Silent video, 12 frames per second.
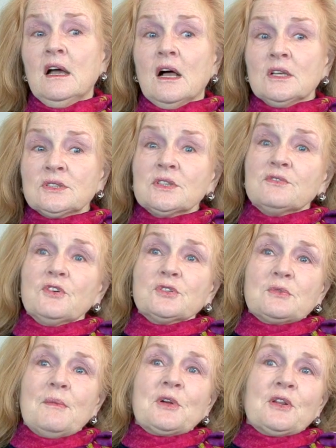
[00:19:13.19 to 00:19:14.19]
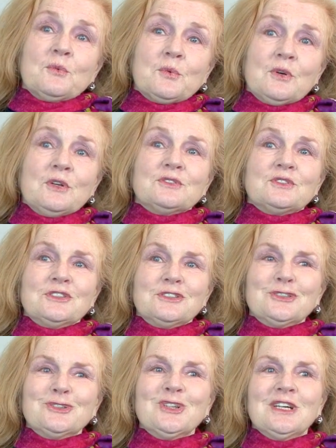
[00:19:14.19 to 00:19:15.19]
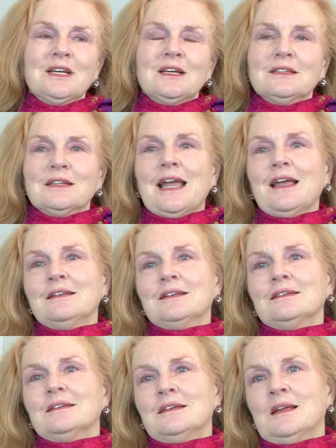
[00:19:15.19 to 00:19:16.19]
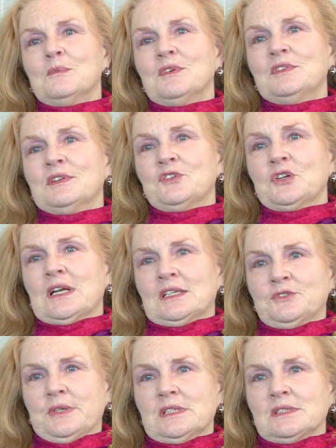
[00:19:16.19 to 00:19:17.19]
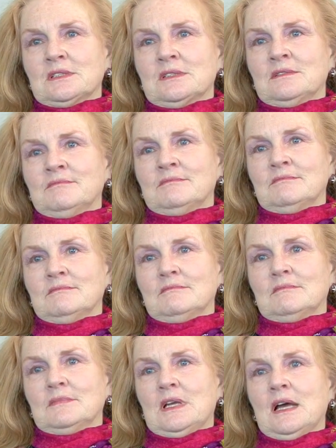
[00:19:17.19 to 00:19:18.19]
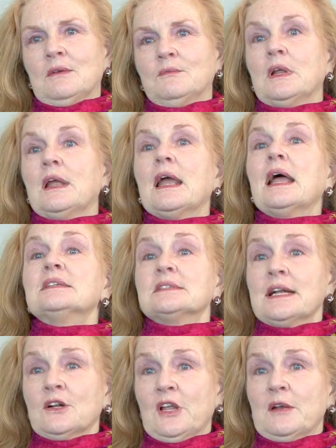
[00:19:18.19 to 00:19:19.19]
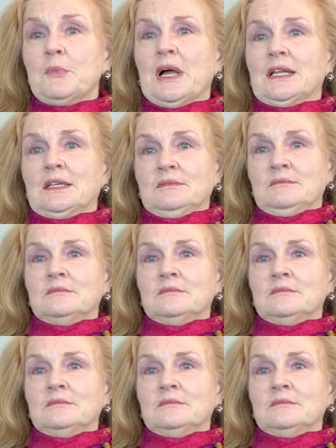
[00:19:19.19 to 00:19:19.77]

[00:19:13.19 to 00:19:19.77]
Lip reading: Also the first woman in the world to land in a number of different countries as an airline pilot.